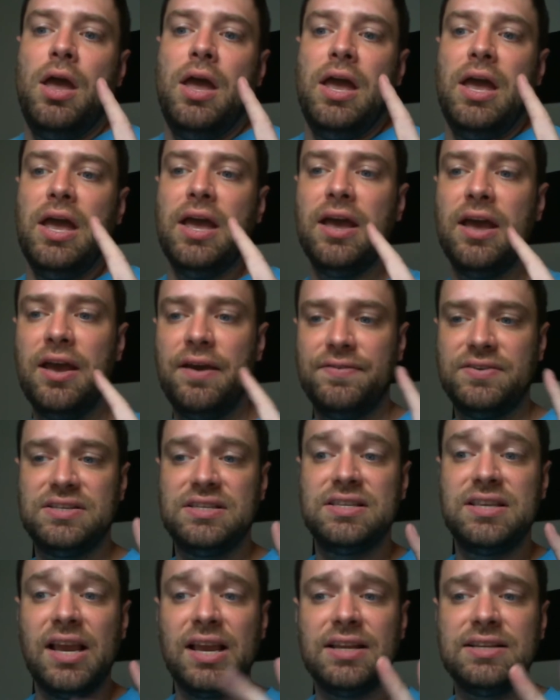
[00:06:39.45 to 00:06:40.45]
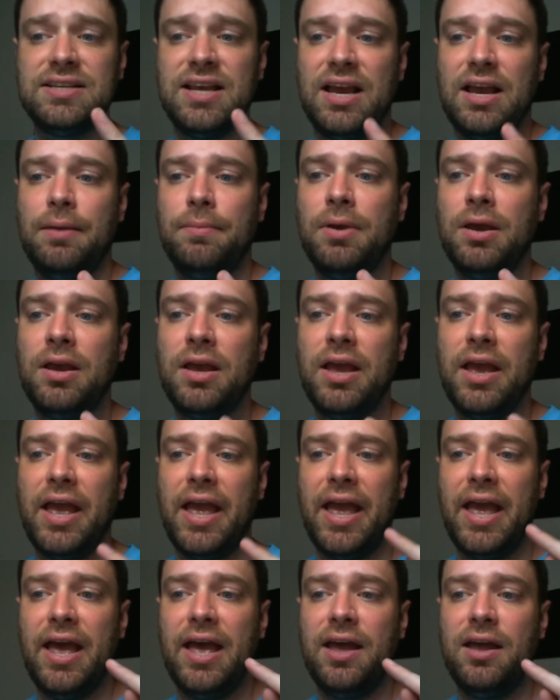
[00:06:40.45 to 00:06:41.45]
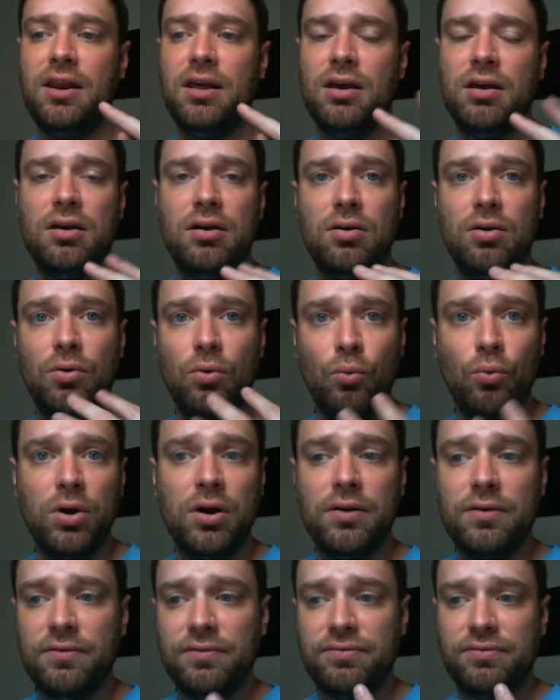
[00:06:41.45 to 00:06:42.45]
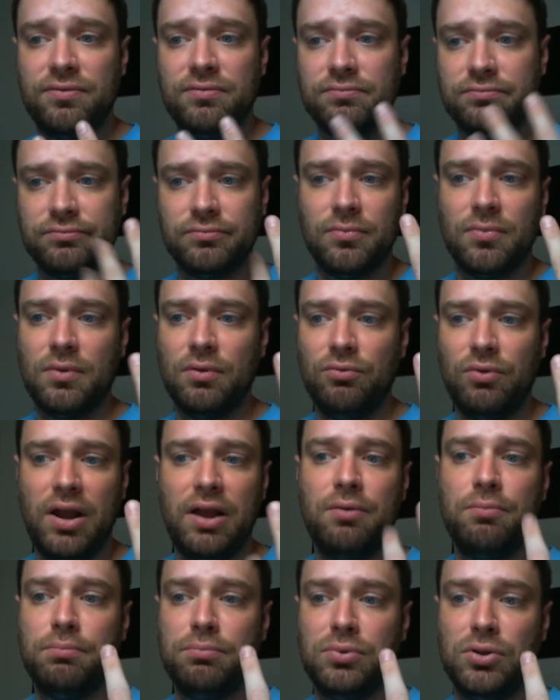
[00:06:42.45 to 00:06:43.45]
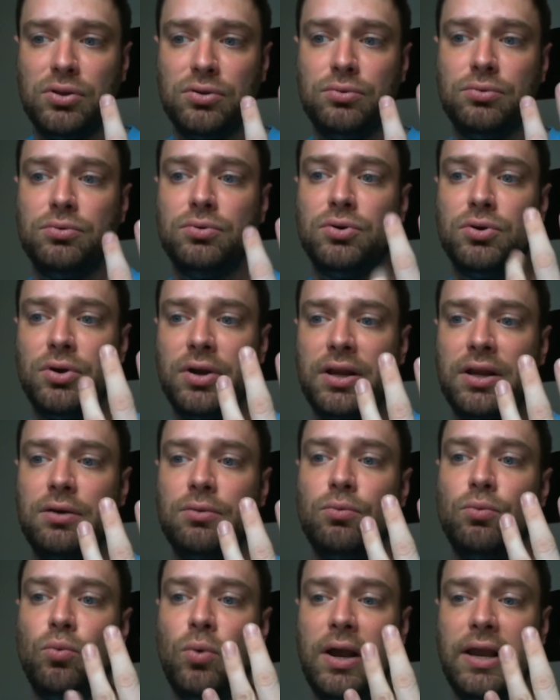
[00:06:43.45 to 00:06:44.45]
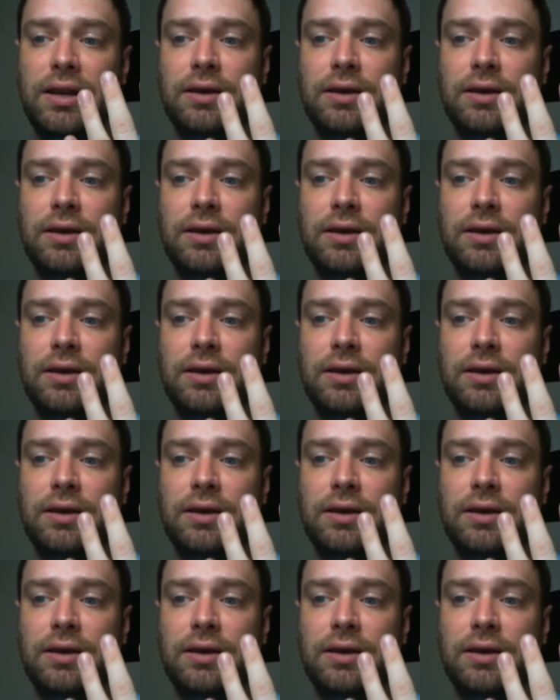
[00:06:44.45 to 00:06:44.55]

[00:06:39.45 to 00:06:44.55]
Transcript: If it's the second time, add 1 of red, blue, green, white.